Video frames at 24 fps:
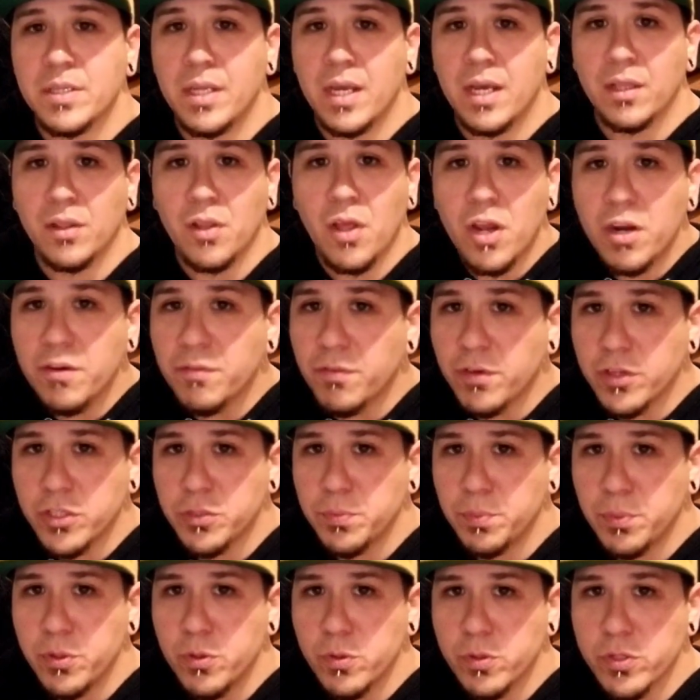a lot of
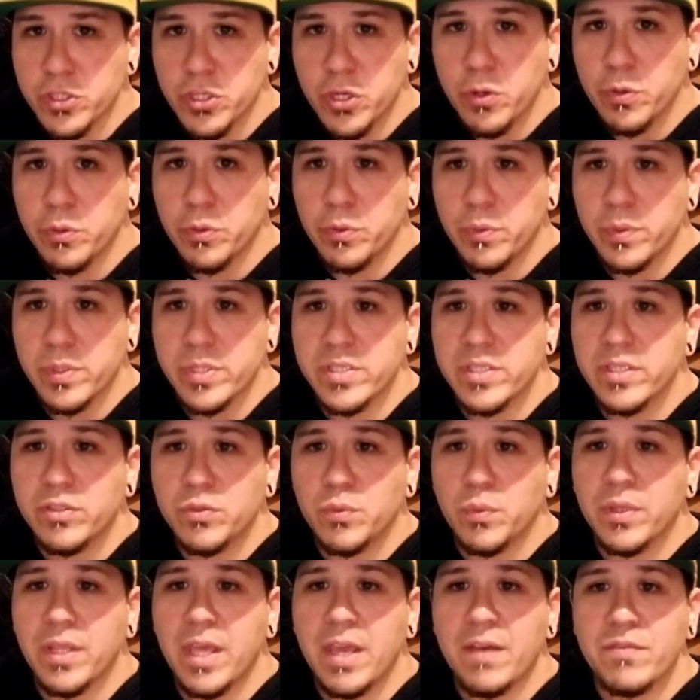entrepreneurs go through this thing
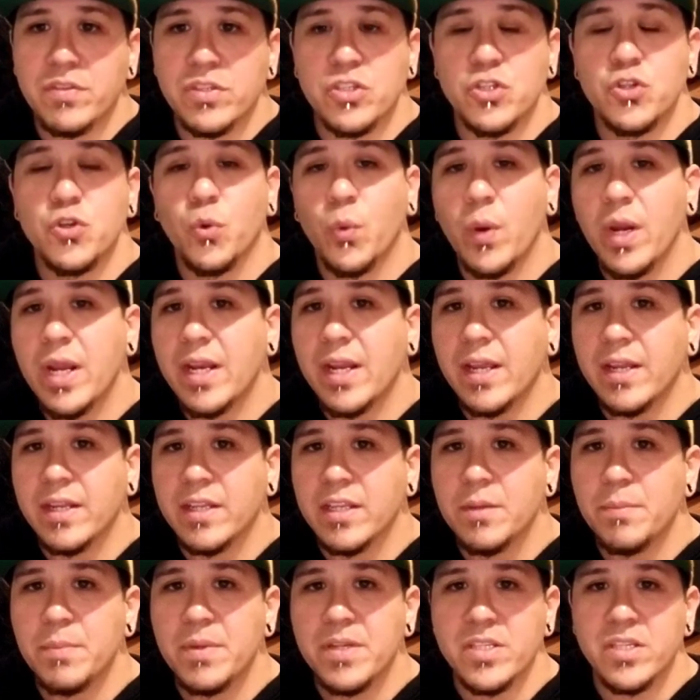to where they have this great
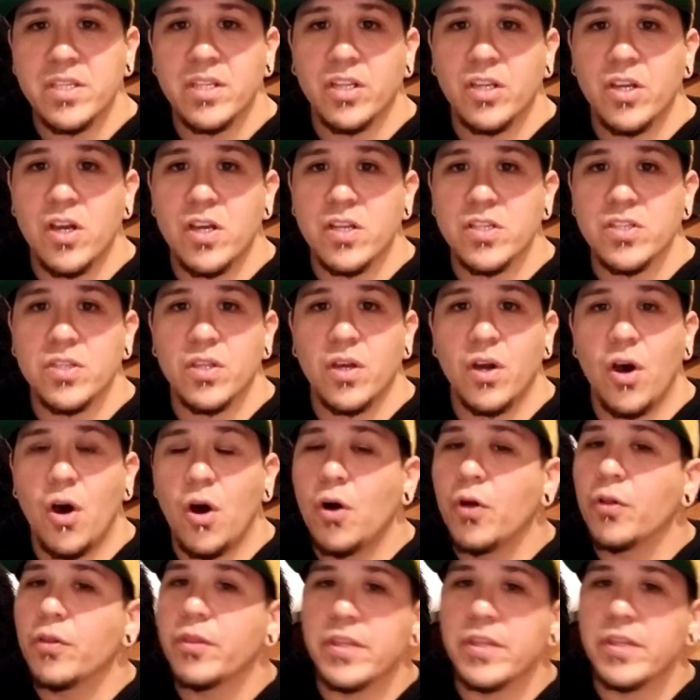idea, but it's going to cost
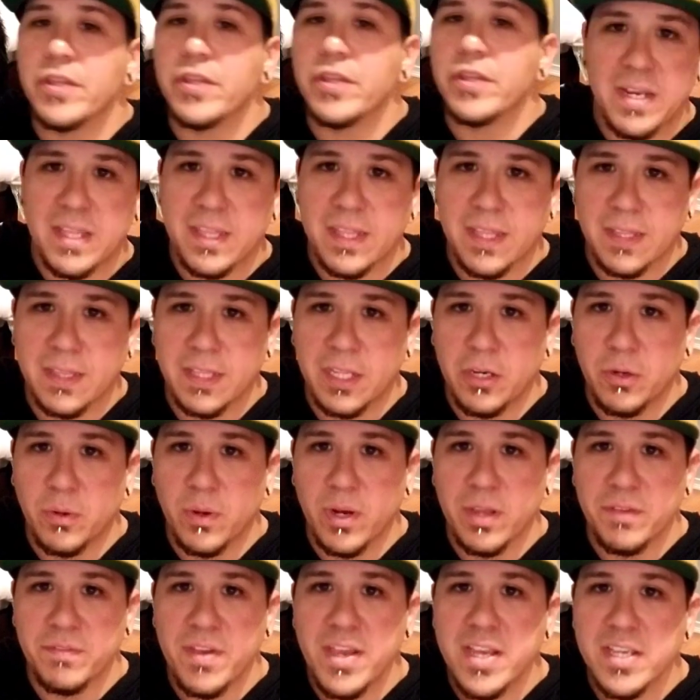all this money that they don't
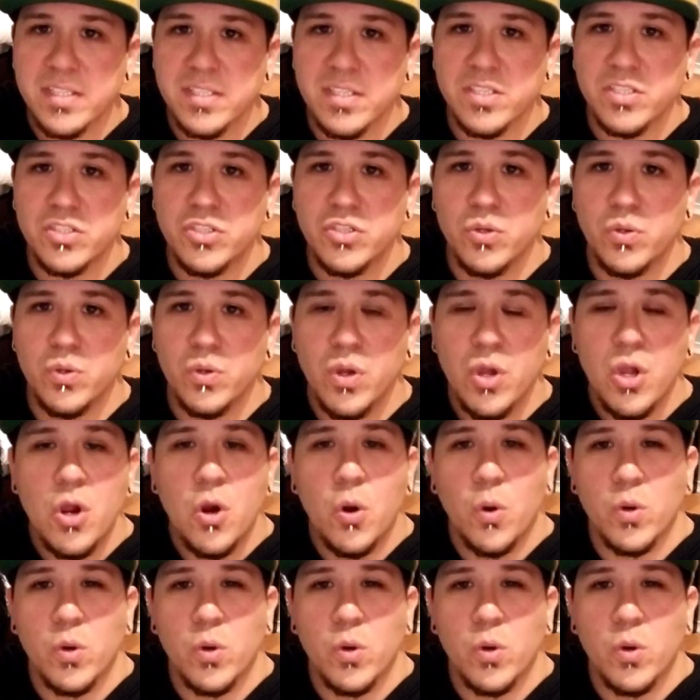have access to,